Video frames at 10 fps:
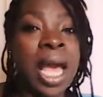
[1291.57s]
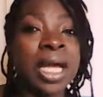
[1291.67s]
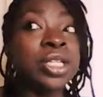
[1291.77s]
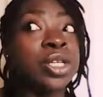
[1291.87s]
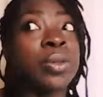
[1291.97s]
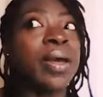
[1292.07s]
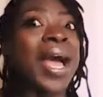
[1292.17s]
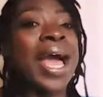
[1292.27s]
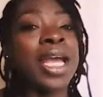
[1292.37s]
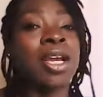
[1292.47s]
And so they're
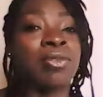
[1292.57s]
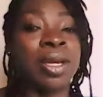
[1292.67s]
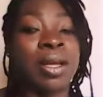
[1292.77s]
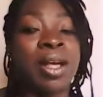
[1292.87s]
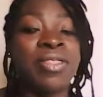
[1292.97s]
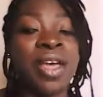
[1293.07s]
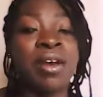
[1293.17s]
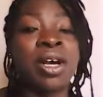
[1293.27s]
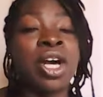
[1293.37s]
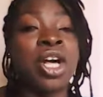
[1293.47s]
angry.
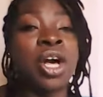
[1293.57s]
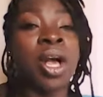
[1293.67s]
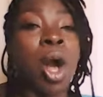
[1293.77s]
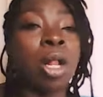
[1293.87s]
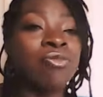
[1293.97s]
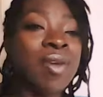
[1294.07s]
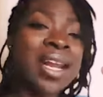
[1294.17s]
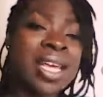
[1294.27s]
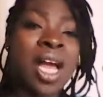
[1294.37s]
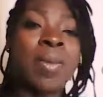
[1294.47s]
They're
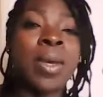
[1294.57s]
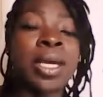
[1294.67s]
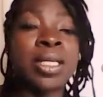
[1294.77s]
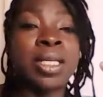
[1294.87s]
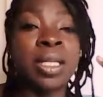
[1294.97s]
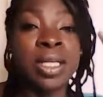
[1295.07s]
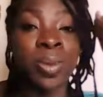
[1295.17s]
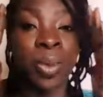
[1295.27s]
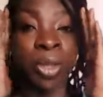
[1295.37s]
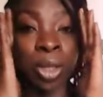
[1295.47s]
already coming into this
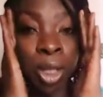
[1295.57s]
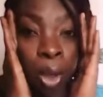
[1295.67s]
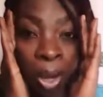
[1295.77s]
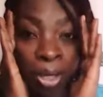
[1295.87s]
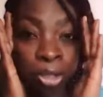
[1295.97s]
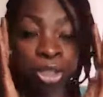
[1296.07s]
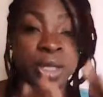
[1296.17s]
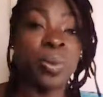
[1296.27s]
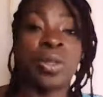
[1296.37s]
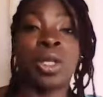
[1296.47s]
with low energy,
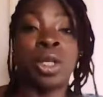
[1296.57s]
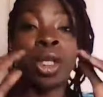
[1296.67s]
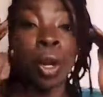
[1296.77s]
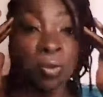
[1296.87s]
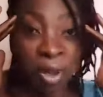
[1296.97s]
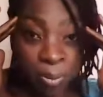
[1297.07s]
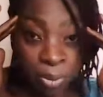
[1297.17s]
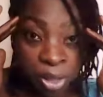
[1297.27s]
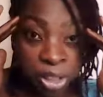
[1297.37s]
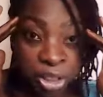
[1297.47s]
with a low
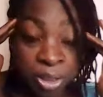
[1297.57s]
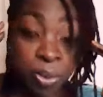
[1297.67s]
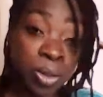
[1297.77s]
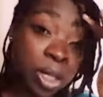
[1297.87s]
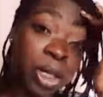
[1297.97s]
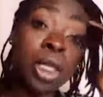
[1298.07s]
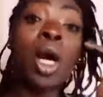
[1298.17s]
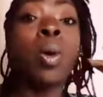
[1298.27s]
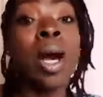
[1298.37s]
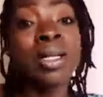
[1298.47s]
vibration, with a
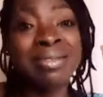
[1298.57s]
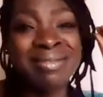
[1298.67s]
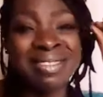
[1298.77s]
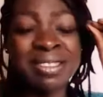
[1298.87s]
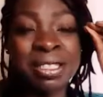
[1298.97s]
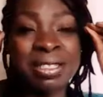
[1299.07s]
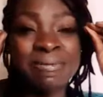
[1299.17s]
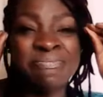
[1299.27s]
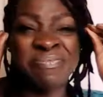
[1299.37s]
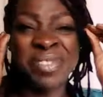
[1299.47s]
low,
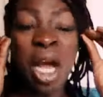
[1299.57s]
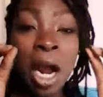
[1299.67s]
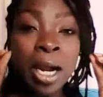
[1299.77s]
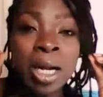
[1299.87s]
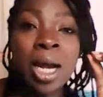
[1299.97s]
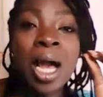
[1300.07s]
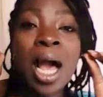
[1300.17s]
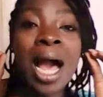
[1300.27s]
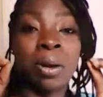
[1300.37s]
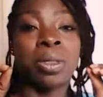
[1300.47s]
dark
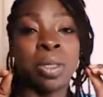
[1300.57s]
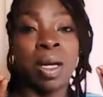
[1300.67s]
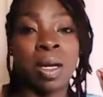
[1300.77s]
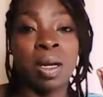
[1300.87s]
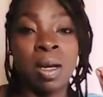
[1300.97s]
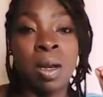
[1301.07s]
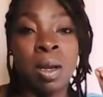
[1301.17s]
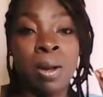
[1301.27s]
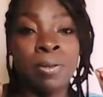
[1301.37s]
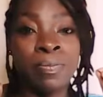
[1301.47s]
outlook
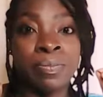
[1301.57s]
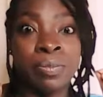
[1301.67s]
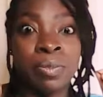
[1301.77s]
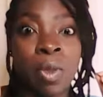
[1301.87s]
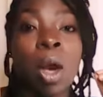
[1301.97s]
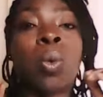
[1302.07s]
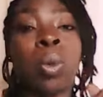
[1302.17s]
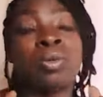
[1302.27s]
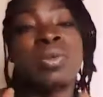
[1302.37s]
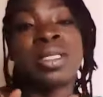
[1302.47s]
on
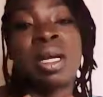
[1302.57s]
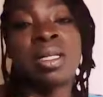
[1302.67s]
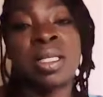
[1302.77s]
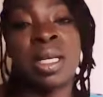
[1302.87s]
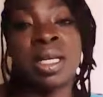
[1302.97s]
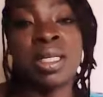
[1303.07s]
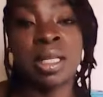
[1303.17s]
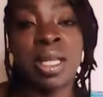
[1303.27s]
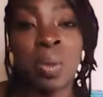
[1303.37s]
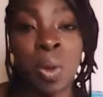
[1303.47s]
what results it is that
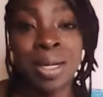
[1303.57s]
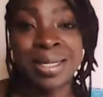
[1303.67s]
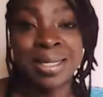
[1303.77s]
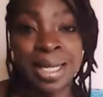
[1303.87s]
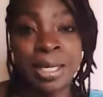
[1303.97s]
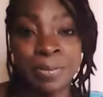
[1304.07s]
they want to see.